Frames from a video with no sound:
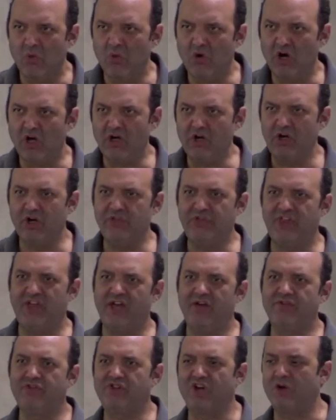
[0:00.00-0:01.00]
What could
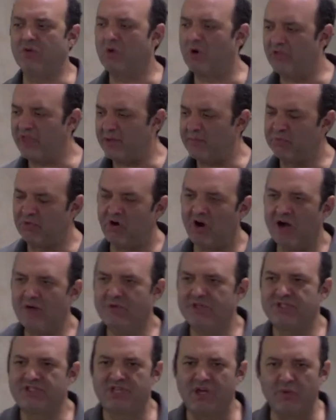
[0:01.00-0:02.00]
they have done? Well, they
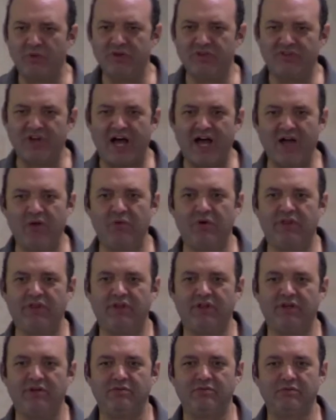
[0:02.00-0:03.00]
promised they would die with
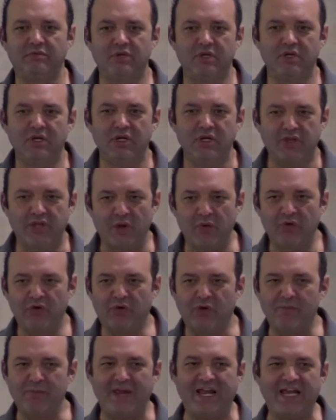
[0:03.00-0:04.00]
him. They would
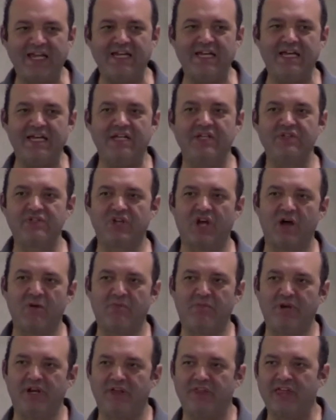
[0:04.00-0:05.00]
remain in his
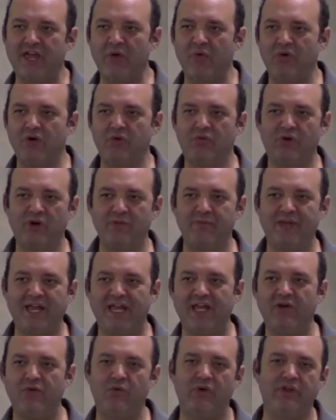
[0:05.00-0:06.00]
company. They would
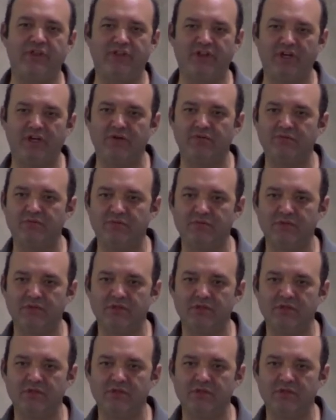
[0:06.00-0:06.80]
remain with him.